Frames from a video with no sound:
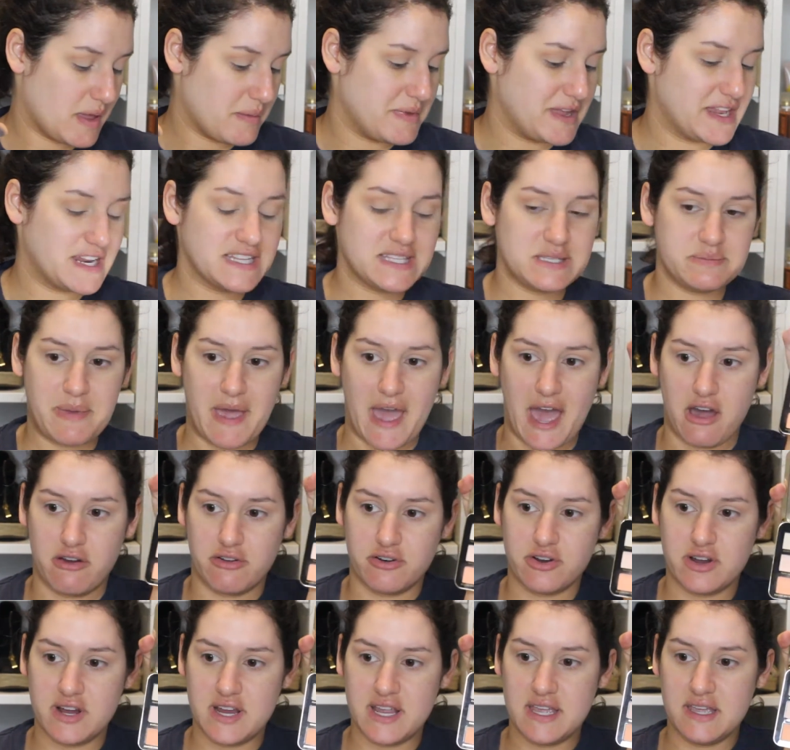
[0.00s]
It's
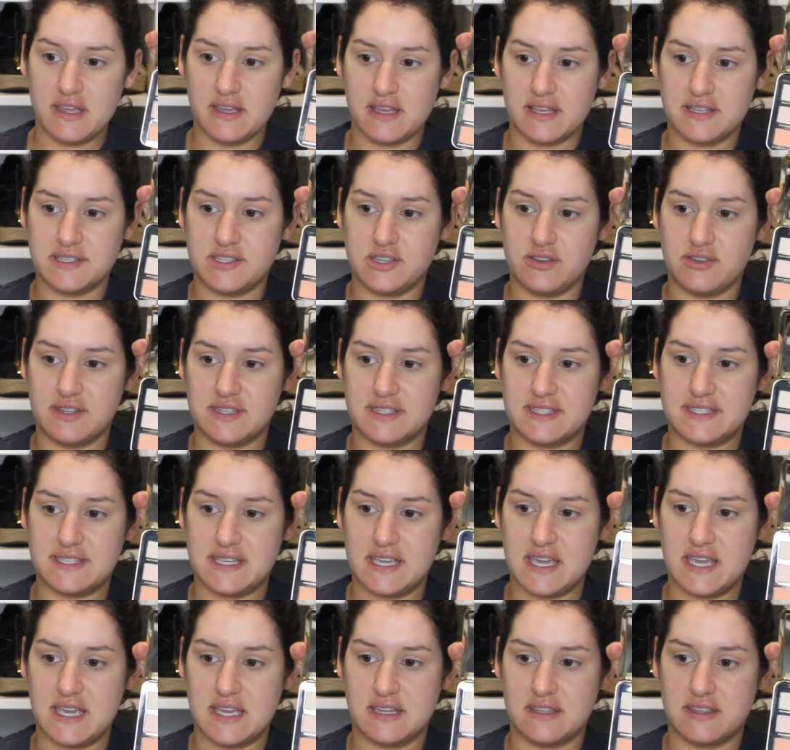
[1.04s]
powdery, as you can
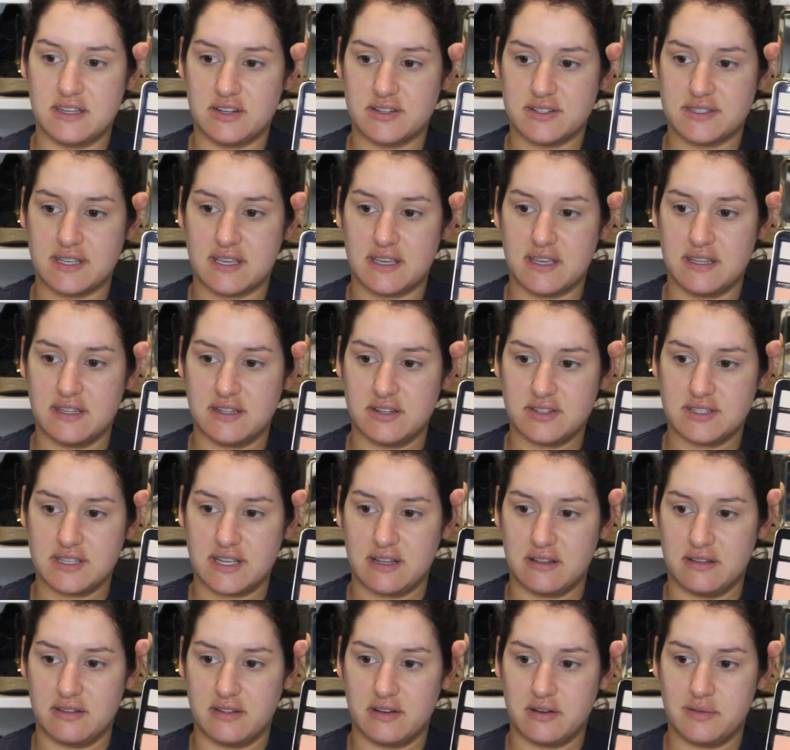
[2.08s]
see. There's
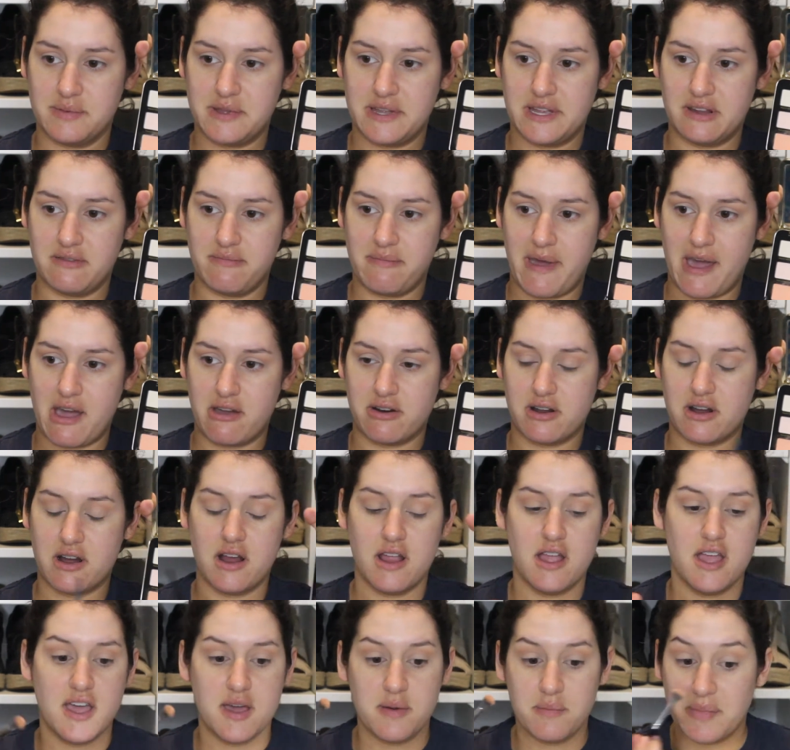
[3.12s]
like a little bit of
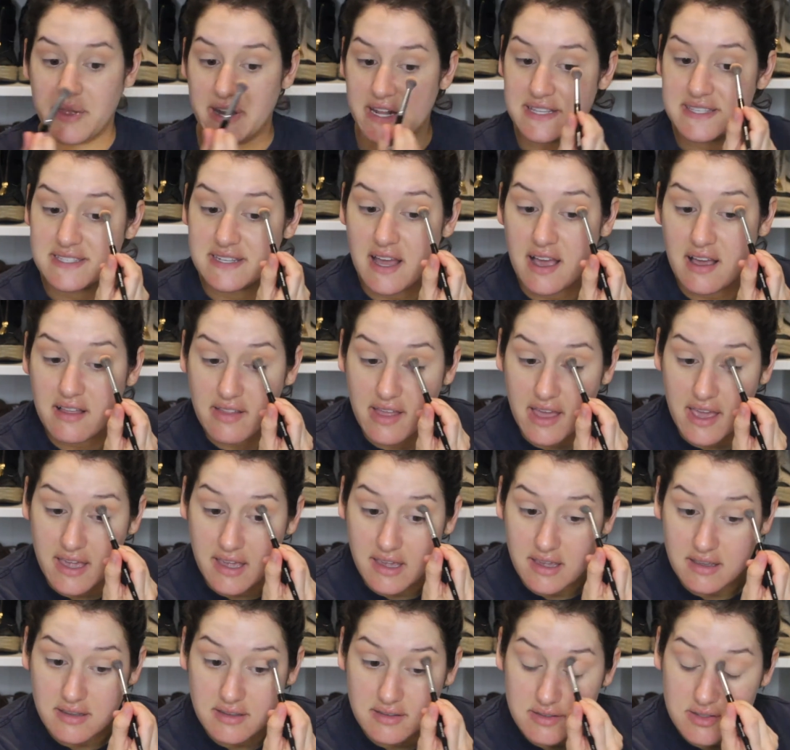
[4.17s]
powder, but it's not
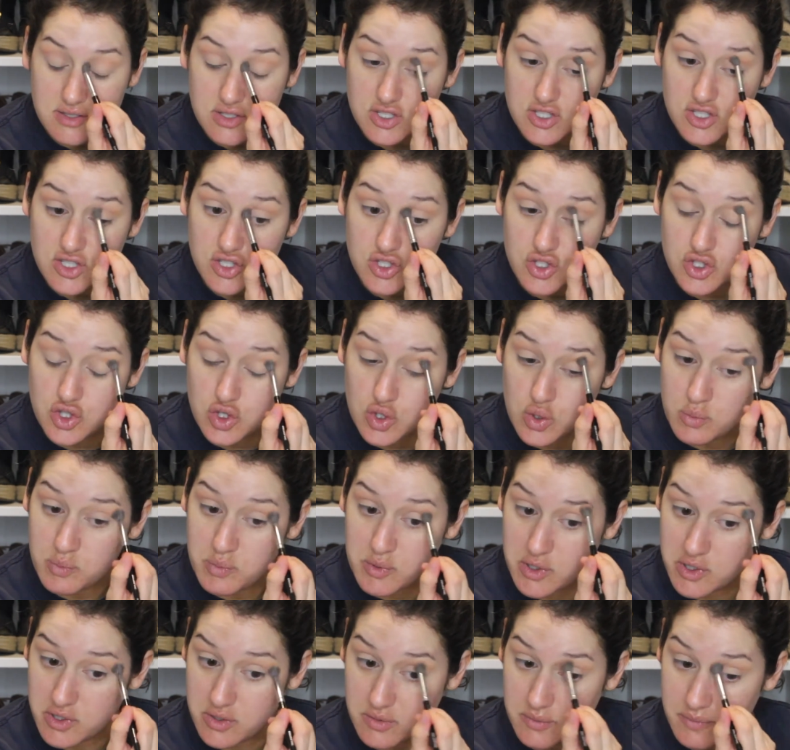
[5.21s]
like
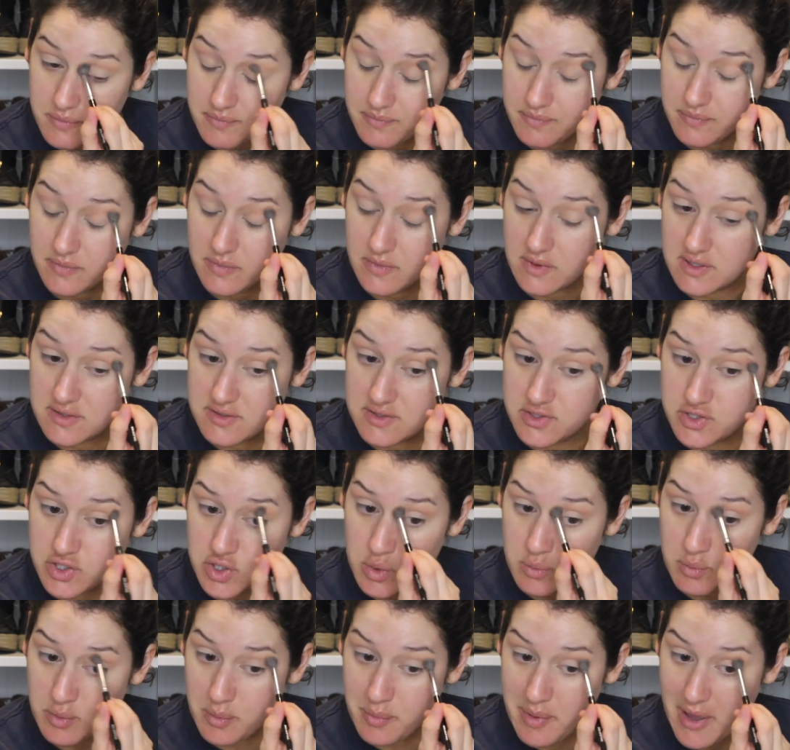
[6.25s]
super
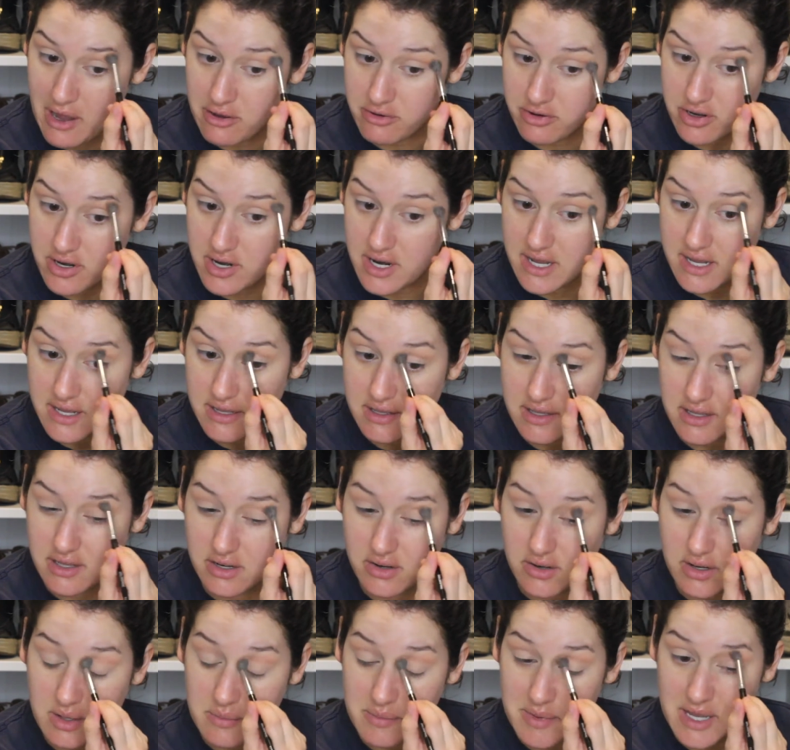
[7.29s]
powdery. You
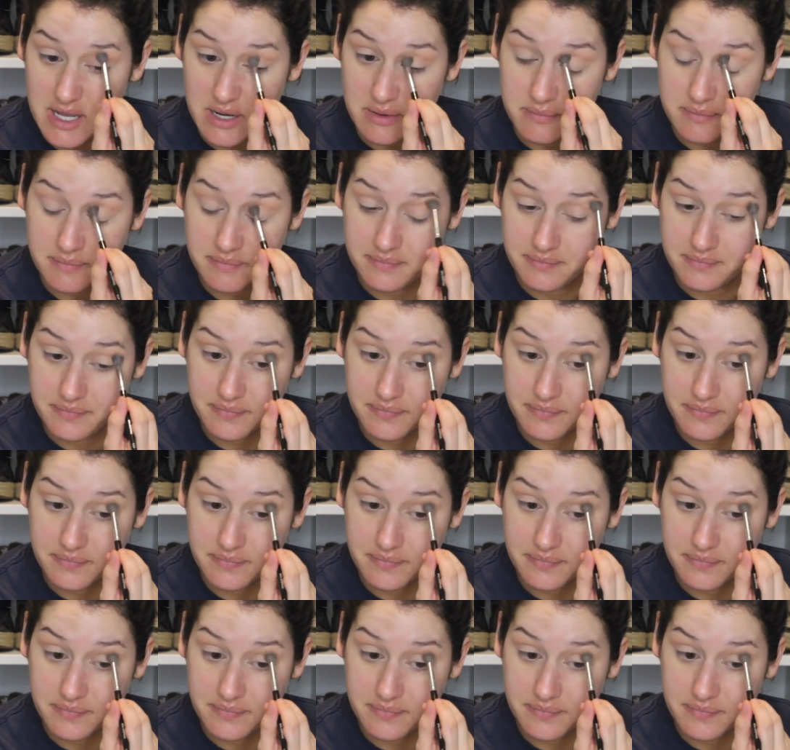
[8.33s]
know what I mean?